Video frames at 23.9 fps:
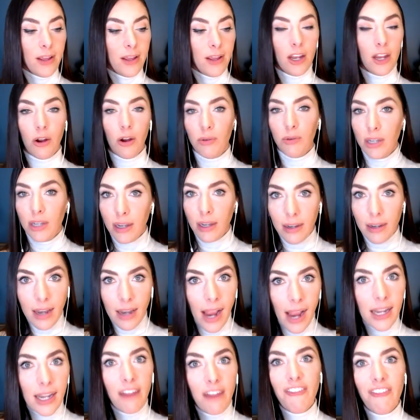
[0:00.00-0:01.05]
you know,
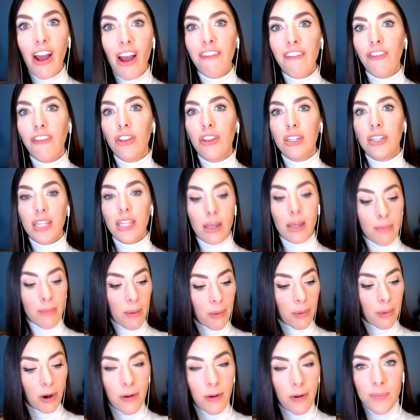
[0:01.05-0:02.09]
ninety-five for the team
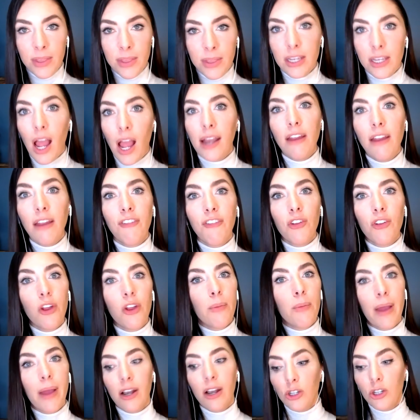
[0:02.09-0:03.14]
member, ninety for their
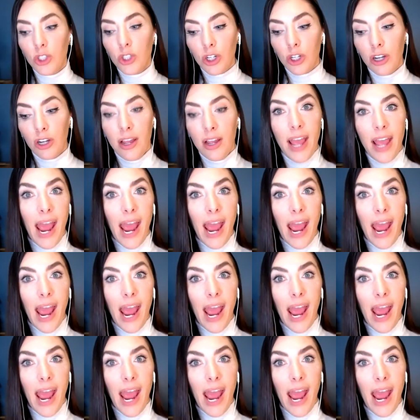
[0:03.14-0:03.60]
manager.